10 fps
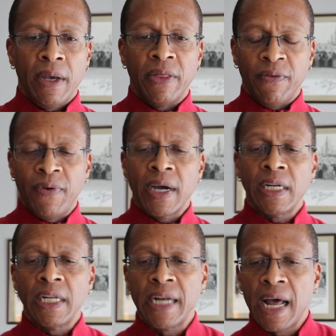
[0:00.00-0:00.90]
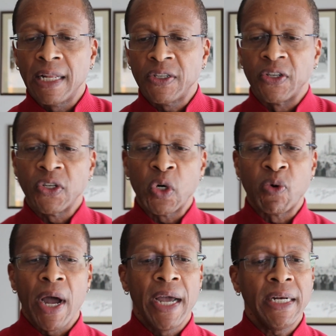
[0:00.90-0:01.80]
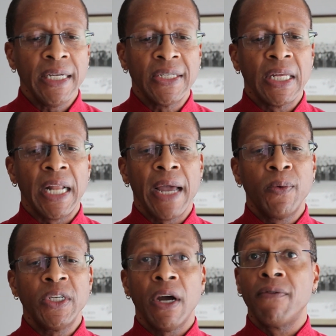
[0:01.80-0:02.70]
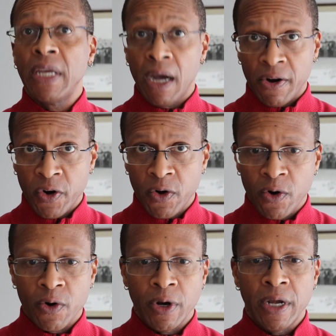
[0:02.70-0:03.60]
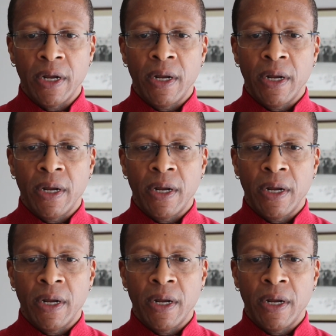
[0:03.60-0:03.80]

In the final analysis, a riot is the language of the unheard.